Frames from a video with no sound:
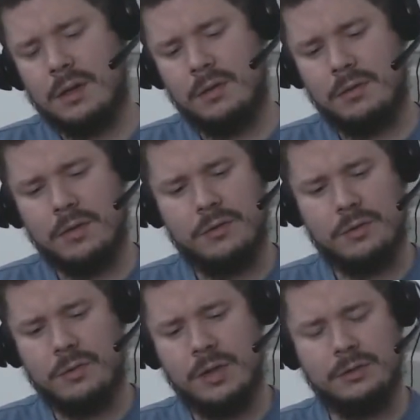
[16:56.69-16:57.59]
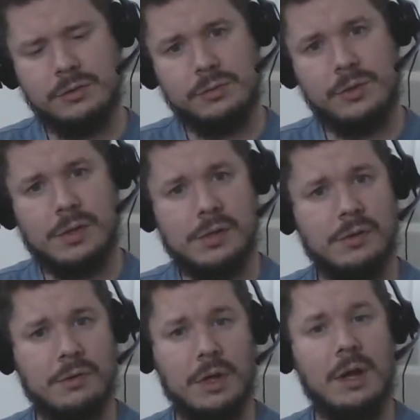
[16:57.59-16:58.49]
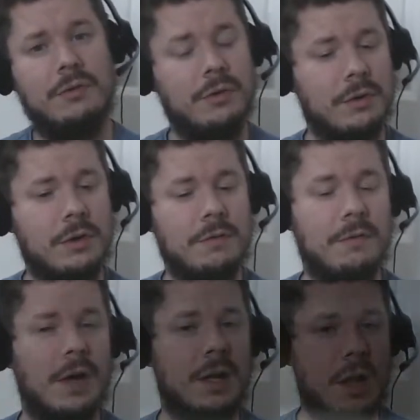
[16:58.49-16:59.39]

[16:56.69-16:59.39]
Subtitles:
situations within your lives, you're going to find